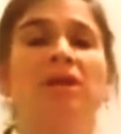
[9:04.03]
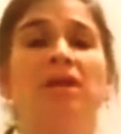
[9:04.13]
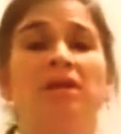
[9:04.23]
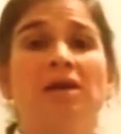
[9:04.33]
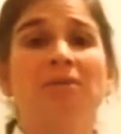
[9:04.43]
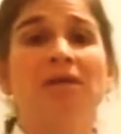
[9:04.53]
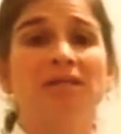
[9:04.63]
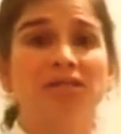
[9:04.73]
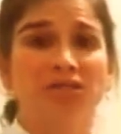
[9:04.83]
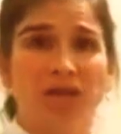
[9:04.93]
Pranayama
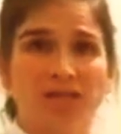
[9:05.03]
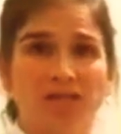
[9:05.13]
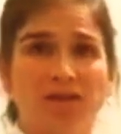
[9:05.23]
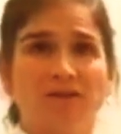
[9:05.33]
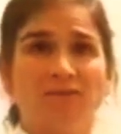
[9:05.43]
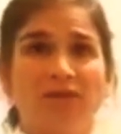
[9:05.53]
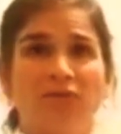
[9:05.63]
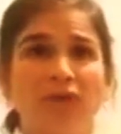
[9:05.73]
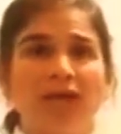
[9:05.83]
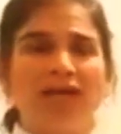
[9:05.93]
Chandra, the
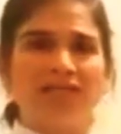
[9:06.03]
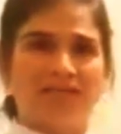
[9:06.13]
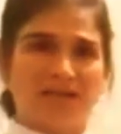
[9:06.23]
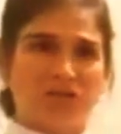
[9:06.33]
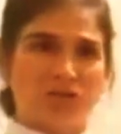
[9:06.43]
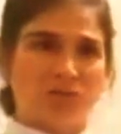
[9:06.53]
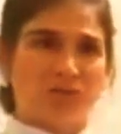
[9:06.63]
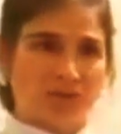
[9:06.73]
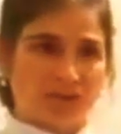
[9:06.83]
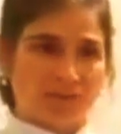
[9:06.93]
relaxation
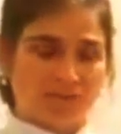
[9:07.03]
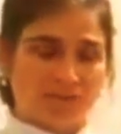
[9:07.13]
breathing.